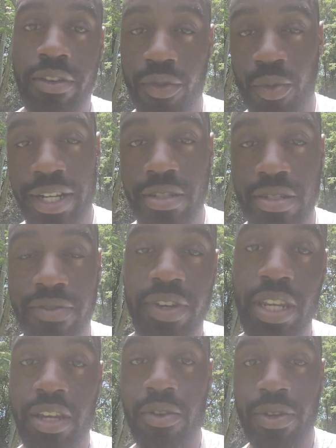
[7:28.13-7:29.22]
you for watching this
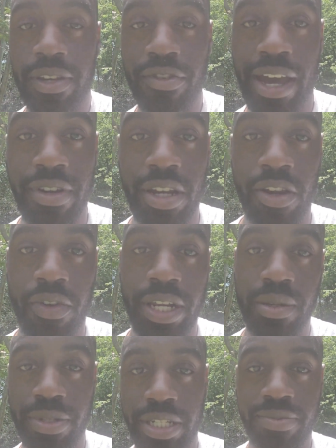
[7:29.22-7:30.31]
video if you have not
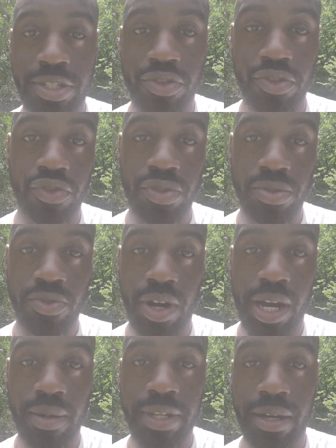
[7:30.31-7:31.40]
already please be sure to
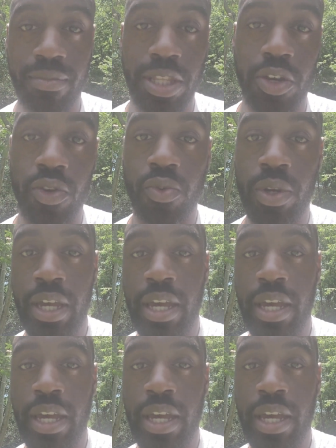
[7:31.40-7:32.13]
subscribe down below